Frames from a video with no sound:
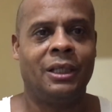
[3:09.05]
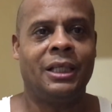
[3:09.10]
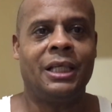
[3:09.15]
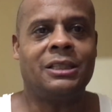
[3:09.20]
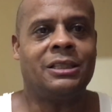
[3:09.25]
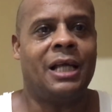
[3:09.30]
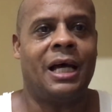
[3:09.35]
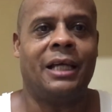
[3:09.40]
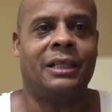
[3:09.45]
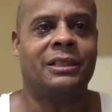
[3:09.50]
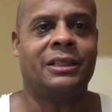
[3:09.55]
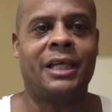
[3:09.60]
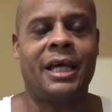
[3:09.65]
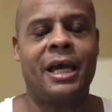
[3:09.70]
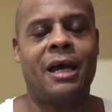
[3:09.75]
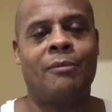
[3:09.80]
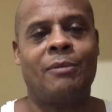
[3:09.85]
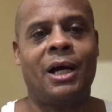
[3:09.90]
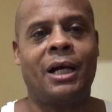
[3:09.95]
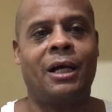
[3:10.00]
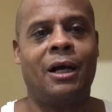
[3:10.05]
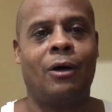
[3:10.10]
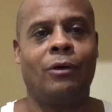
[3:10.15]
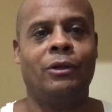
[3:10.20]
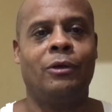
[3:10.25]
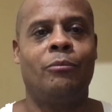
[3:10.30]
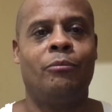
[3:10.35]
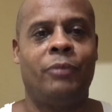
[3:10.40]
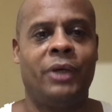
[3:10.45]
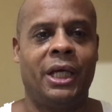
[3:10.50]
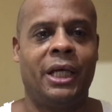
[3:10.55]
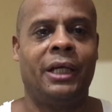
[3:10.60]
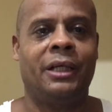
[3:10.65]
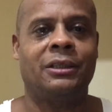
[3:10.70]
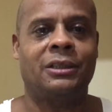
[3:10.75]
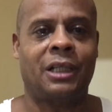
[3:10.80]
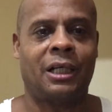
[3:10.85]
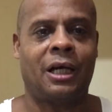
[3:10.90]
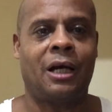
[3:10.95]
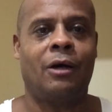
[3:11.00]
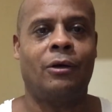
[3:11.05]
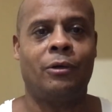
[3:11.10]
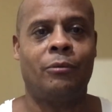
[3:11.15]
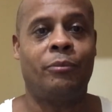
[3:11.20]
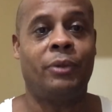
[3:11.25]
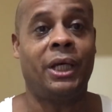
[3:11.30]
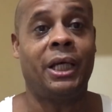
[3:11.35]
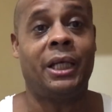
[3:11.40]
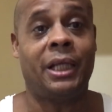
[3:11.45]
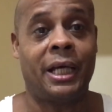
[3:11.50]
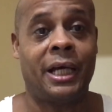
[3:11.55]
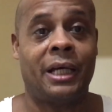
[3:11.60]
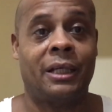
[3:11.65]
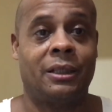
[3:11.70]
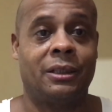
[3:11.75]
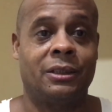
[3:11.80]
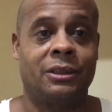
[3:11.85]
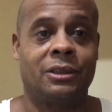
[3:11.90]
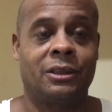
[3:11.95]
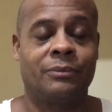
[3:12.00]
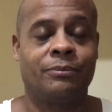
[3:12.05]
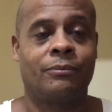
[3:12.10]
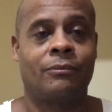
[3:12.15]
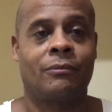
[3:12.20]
That's not a scam. I call them beggars. I call them panhandlers.